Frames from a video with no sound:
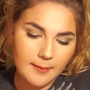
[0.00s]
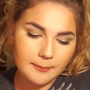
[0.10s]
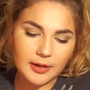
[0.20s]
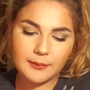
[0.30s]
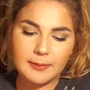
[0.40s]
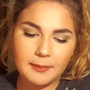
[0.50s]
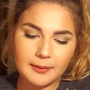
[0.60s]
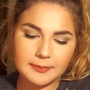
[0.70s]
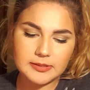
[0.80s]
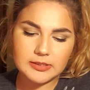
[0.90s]
But I
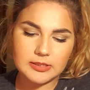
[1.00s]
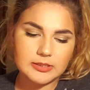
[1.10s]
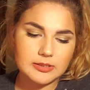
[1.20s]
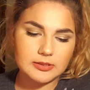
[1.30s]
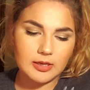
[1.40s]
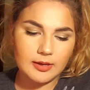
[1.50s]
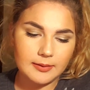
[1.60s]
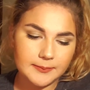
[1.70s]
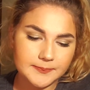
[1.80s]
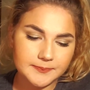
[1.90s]
repurposed this
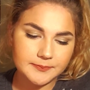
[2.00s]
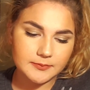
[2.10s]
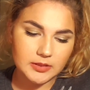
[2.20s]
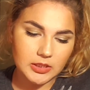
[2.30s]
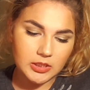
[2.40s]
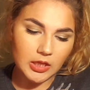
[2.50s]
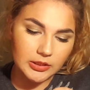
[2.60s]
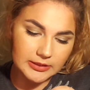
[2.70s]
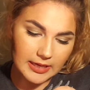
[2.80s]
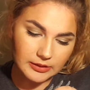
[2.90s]

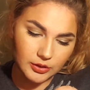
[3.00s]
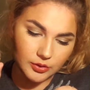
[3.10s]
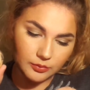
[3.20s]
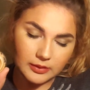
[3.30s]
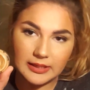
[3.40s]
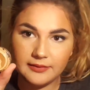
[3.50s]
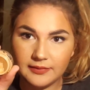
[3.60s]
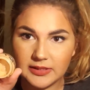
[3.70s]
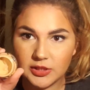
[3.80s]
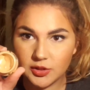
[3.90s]
color tattoo in
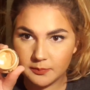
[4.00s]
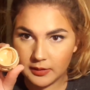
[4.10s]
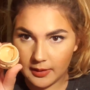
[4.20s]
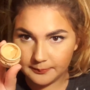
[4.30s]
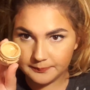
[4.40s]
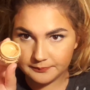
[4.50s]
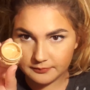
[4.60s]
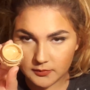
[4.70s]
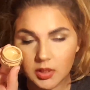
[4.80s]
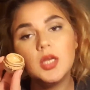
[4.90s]
Vintage Plum.
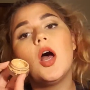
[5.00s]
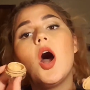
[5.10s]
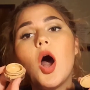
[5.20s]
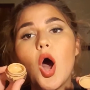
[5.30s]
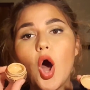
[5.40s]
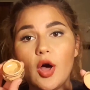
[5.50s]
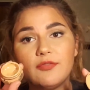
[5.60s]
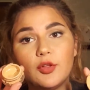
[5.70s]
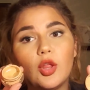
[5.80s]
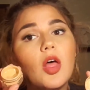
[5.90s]

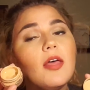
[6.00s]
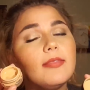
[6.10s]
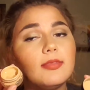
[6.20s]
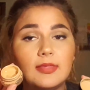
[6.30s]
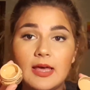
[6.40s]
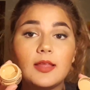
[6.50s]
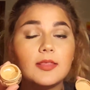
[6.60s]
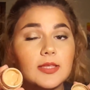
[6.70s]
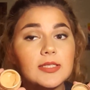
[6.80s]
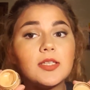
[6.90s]
Awful.
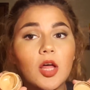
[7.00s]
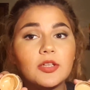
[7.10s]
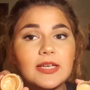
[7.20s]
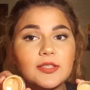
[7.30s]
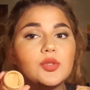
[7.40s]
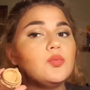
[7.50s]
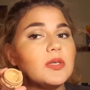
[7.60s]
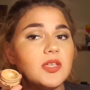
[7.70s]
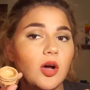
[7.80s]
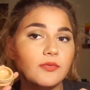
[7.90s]
This color tattoo
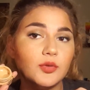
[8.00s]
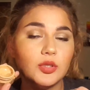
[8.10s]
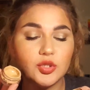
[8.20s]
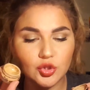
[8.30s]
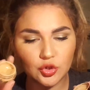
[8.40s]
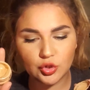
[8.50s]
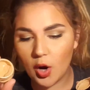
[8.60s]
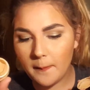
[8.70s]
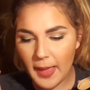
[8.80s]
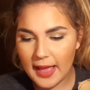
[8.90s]
was awful.
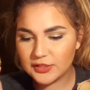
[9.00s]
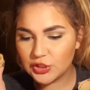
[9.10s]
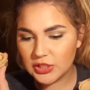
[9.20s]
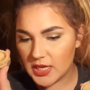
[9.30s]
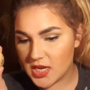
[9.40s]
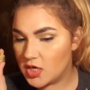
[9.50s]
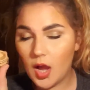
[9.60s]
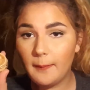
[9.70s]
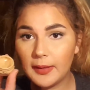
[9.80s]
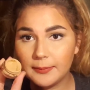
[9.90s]
So patchy and
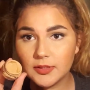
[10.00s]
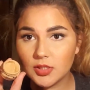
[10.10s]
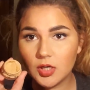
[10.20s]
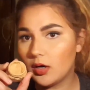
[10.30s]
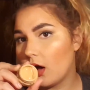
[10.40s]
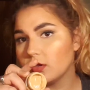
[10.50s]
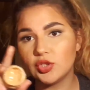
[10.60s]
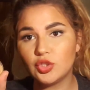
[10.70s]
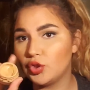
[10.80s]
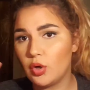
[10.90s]
not pigmented at all.
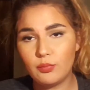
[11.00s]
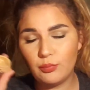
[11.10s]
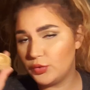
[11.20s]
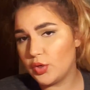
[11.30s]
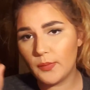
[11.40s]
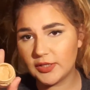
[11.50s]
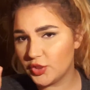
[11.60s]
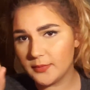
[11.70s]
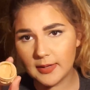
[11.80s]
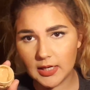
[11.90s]
Just don't
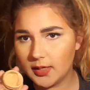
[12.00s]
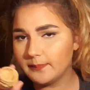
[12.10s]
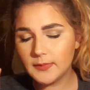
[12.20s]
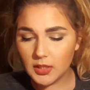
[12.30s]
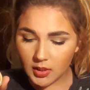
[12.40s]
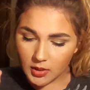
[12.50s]
waste your money.